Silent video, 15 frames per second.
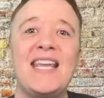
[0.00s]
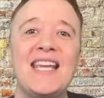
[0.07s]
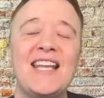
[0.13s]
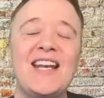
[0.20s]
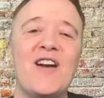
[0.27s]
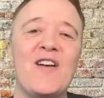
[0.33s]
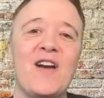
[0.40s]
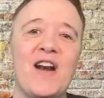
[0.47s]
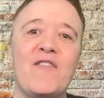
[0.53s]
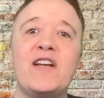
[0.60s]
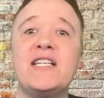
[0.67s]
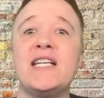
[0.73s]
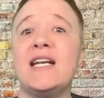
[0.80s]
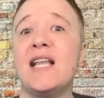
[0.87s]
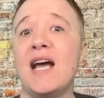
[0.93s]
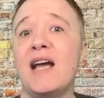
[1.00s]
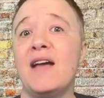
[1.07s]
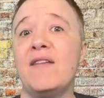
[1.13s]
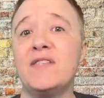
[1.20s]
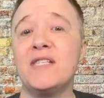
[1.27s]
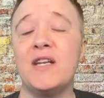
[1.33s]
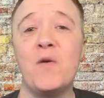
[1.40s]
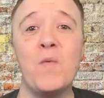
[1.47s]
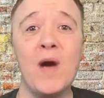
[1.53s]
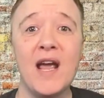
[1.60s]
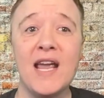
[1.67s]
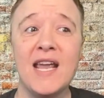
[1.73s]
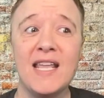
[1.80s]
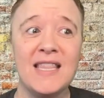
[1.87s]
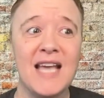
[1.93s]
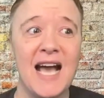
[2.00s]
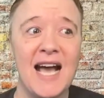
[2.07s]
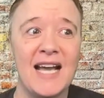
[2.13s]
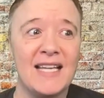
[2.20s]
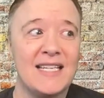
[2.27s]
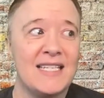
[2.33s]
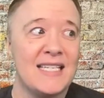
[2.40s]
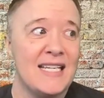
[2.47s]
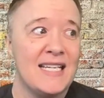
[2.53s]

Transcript: in our everyday lives in a way that